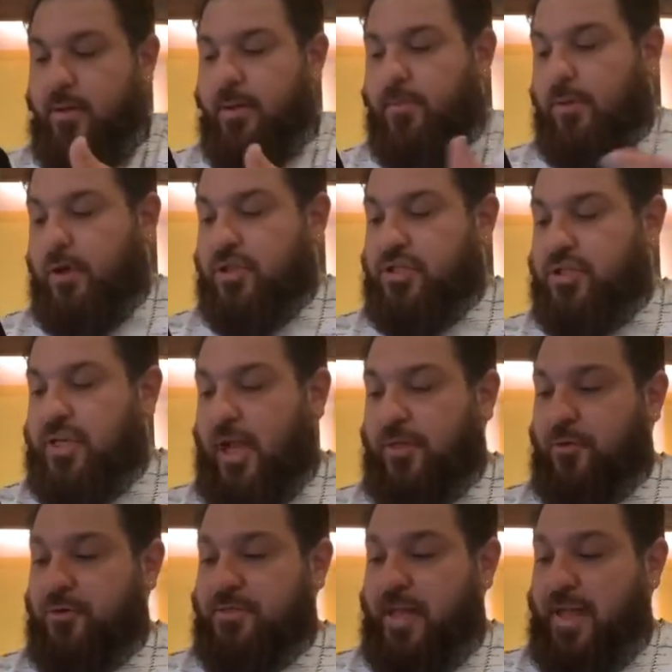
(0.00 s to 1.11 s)
Paul just got
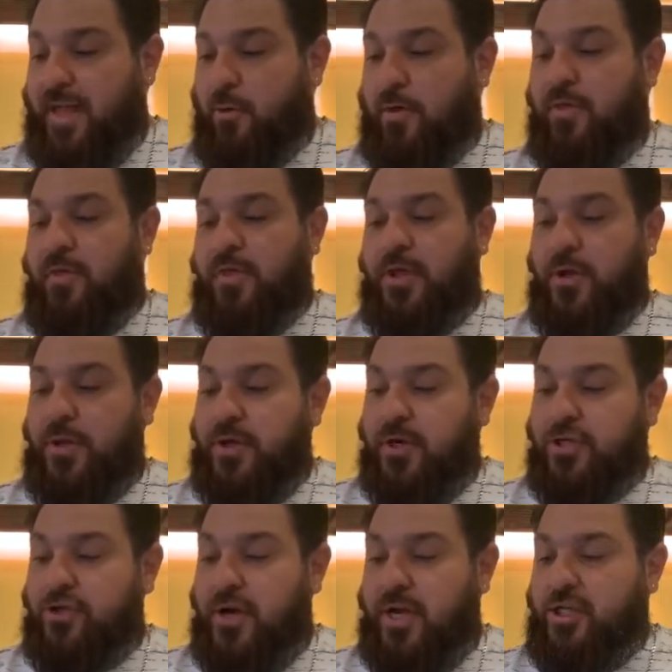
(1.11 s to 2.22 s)
through saying, whether then you eat or
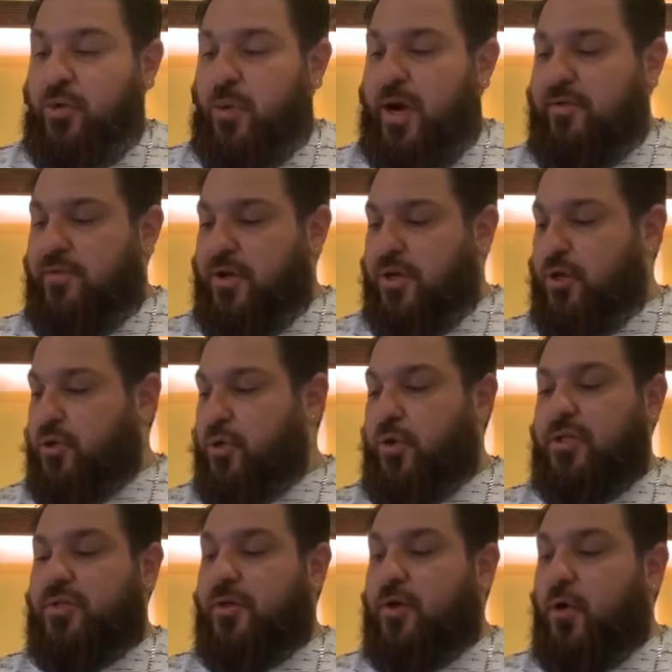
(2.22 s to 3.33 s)
drink, do whatever you do, do it all
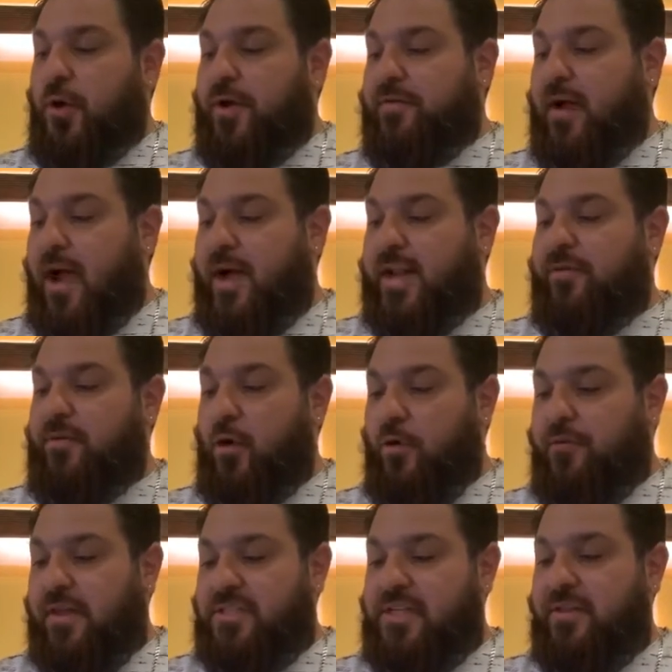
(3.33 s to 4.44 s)
to the glory of God. Give no
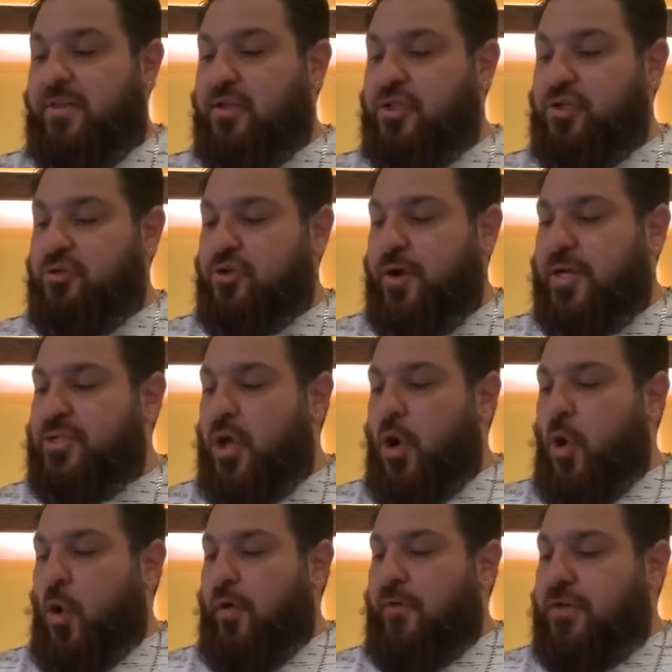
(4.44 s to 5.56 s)
offense either to Jews, Greeks,
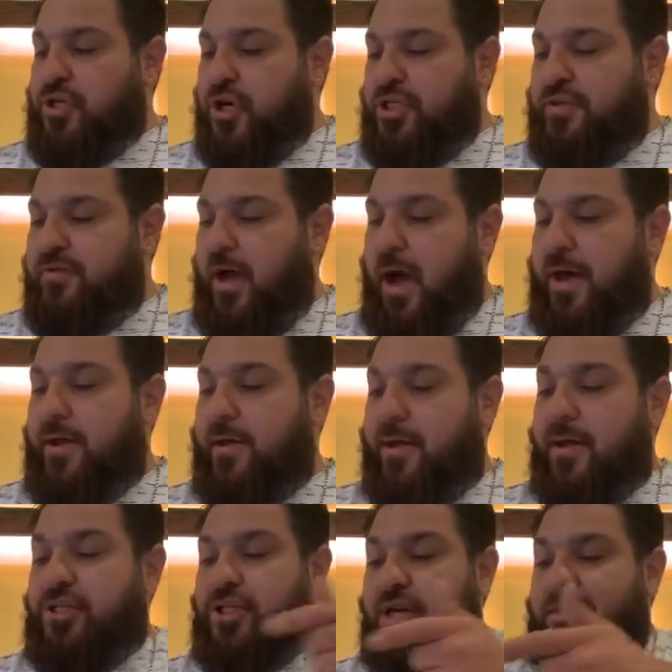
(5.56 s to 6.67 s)
or the church of God,
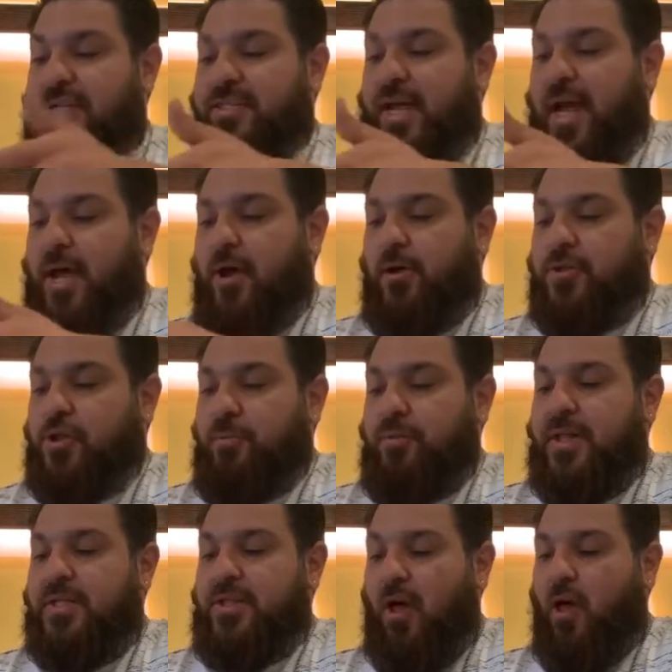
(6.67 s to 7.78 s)
just as I also
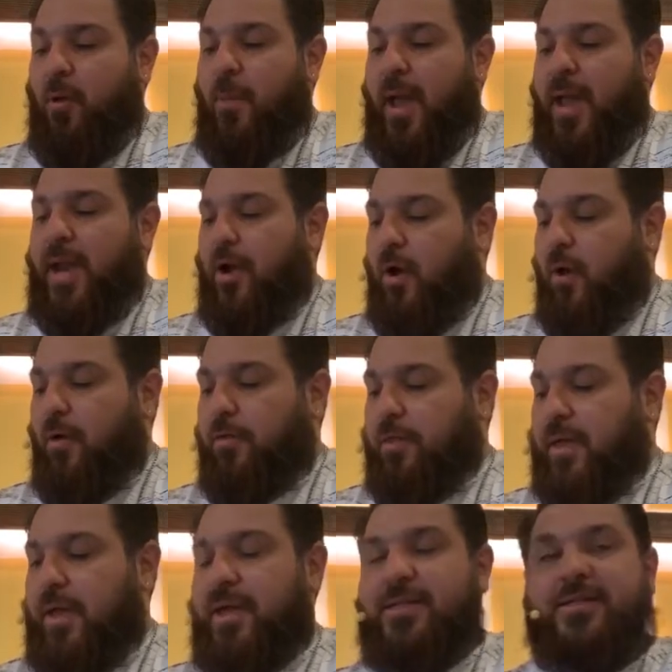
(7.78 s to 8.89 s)
please all men in all
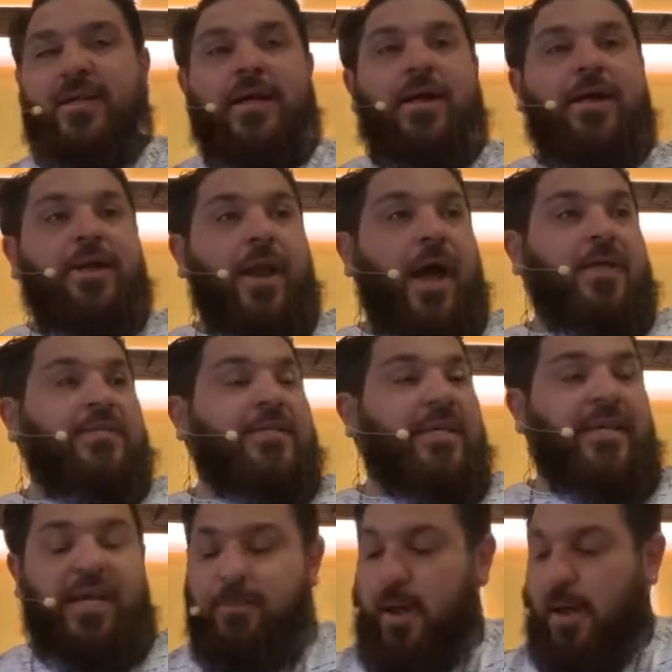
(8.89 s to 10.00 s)
things not
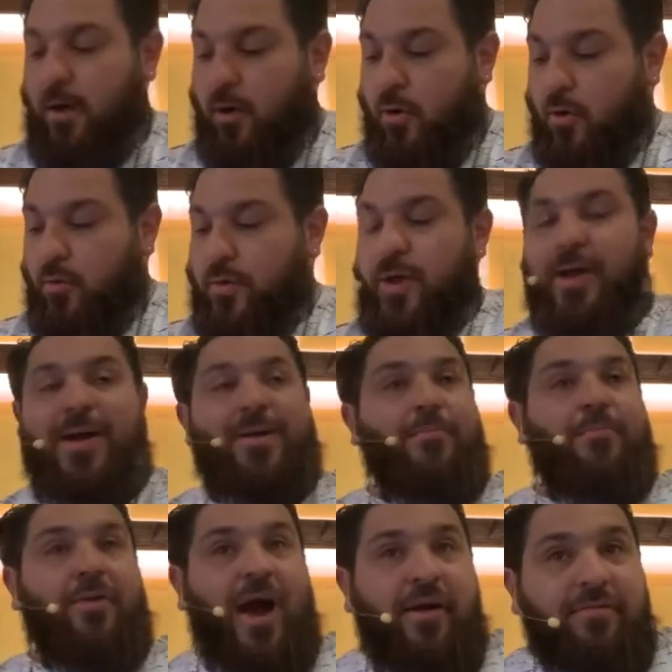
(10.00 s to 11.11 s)
seeking my own
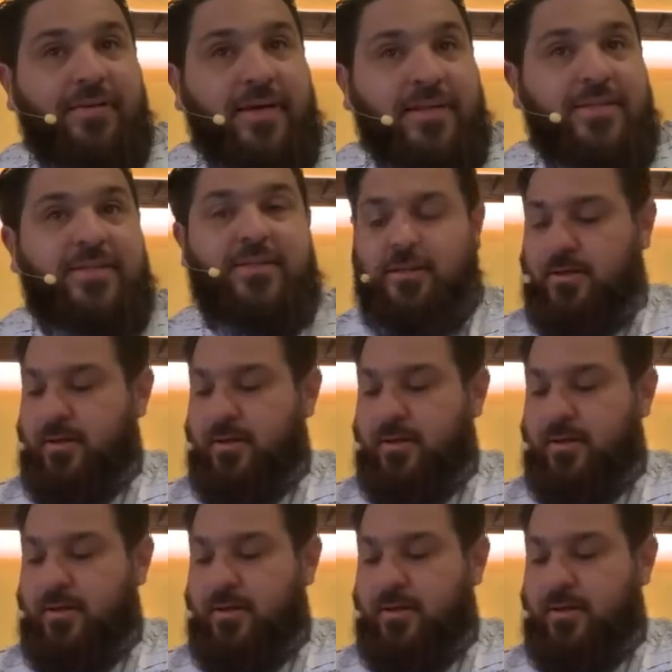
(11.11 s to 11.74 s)
profit,